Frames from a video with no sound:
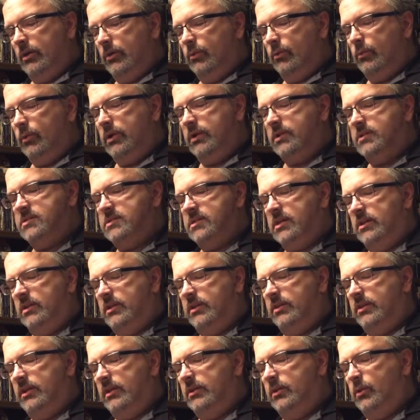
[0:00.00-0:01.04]
"What a silly
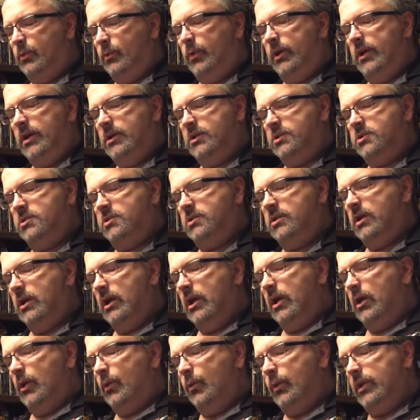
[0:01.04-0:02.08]
thing to wish,
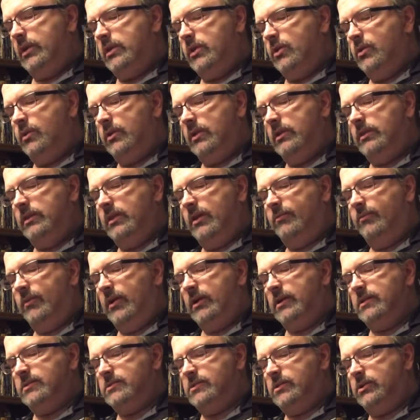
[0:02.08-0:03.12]
when you can live
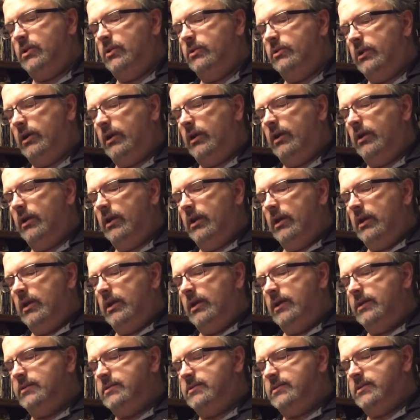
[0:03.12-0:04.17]
on a schooner
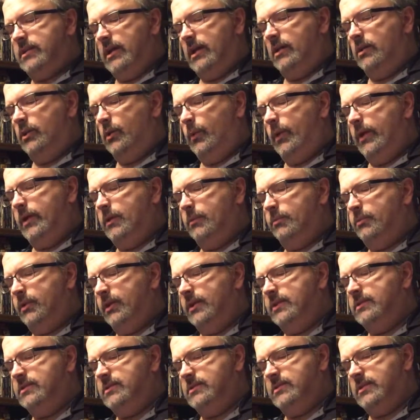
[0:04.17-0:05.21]
and sail away to
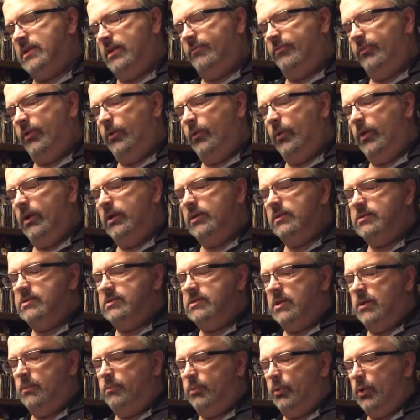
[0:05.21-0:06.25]
places everywhere and
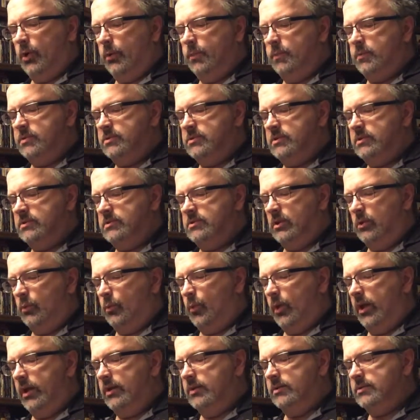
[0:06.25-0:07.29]
see porpoises and
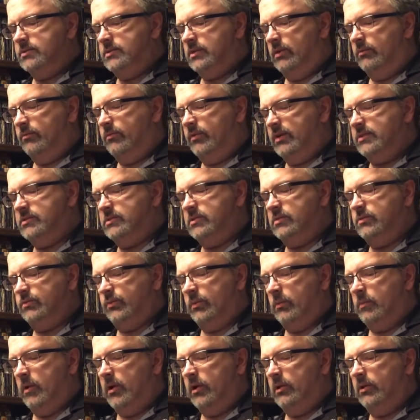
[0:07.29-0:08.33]
whales and vessels
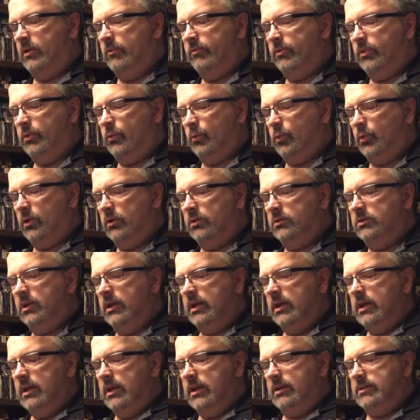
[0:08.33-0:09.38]
from all over the world
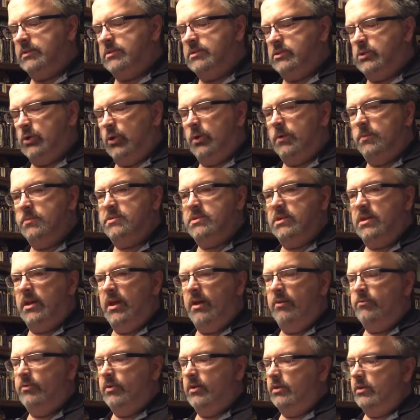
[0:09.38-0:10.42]
and storms and
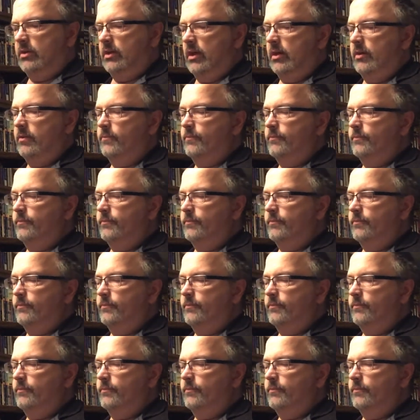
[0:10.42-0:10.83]
everything."